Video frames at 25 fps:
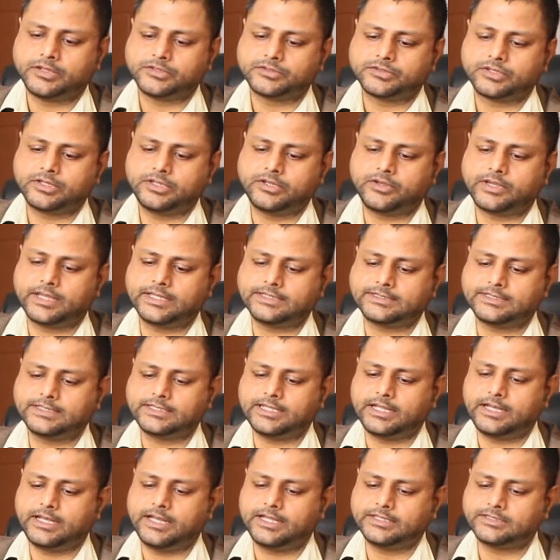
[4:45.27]
So you can see
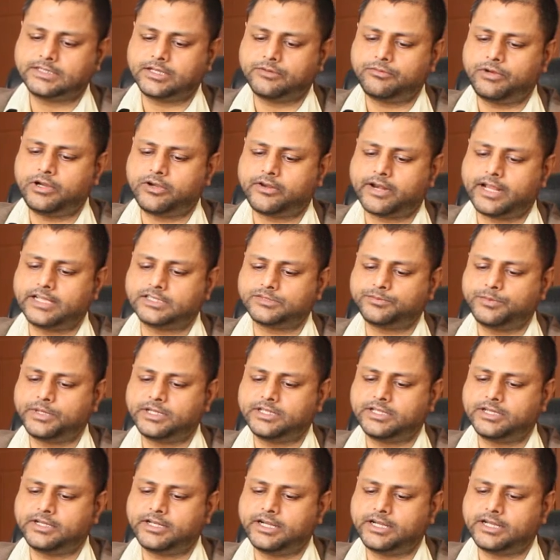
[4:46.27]
the laser will
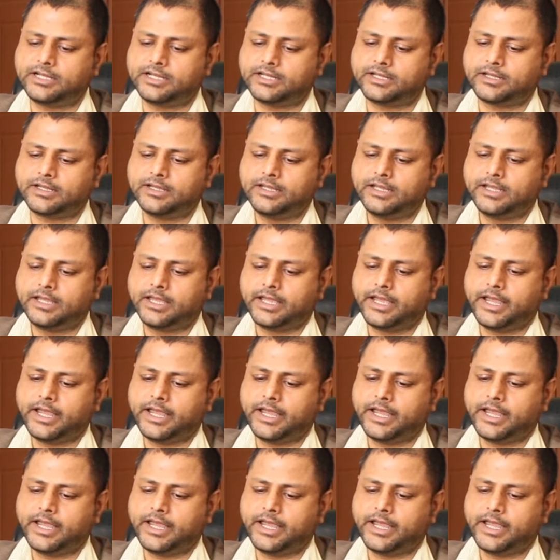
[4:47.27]
transmit the data